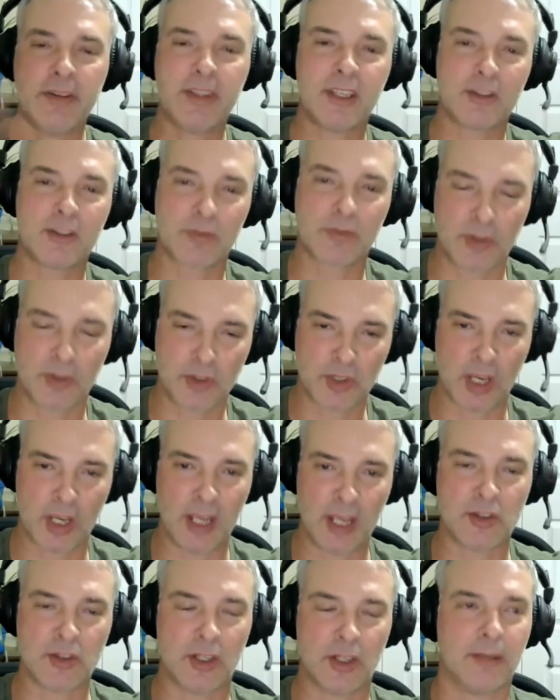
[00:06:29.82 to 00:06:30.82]
Everything's been
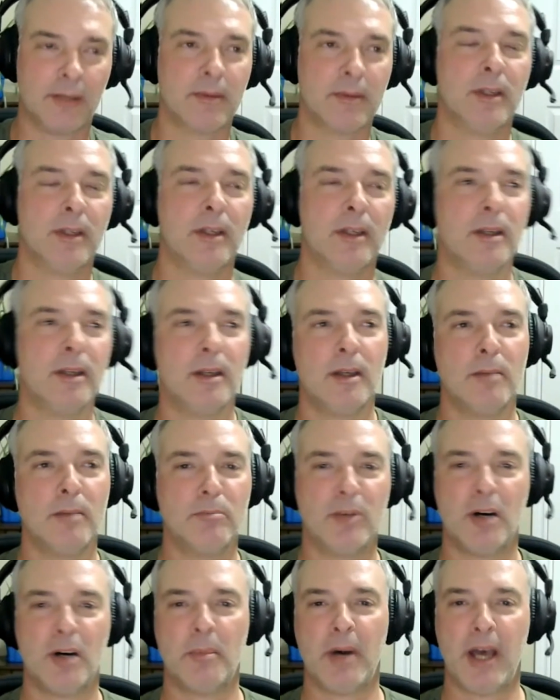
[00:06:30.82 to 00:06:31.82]
changing.
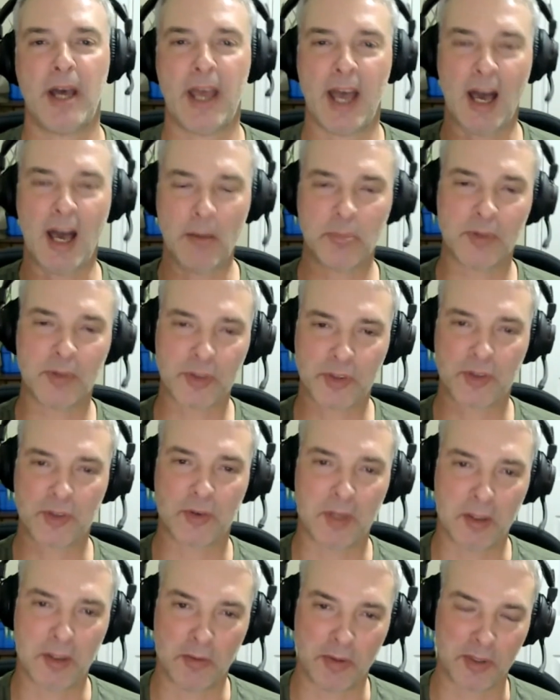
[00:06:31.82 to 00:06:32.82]
But my apple
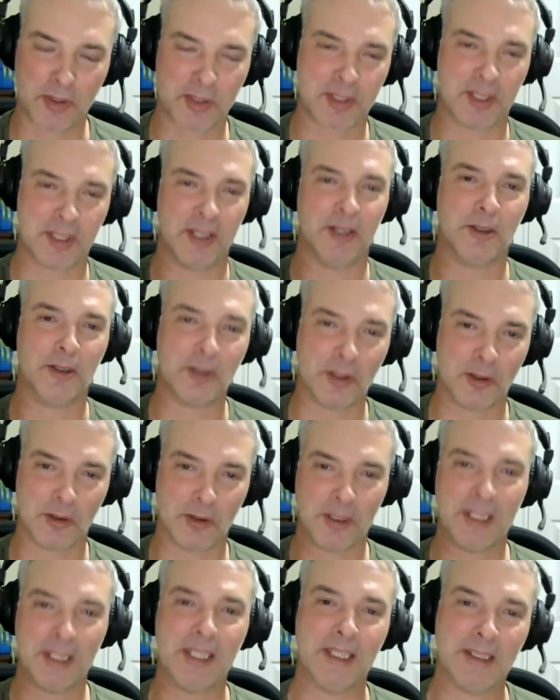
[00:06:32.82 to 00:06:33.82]
tree was still
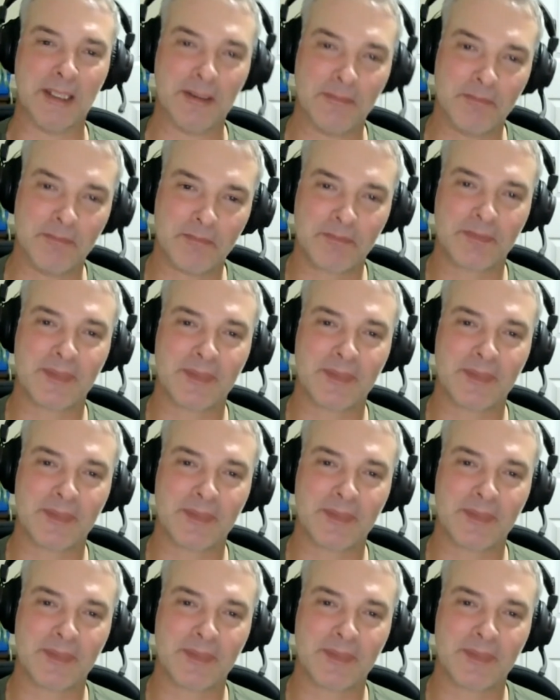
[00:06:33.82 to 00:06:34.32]
green.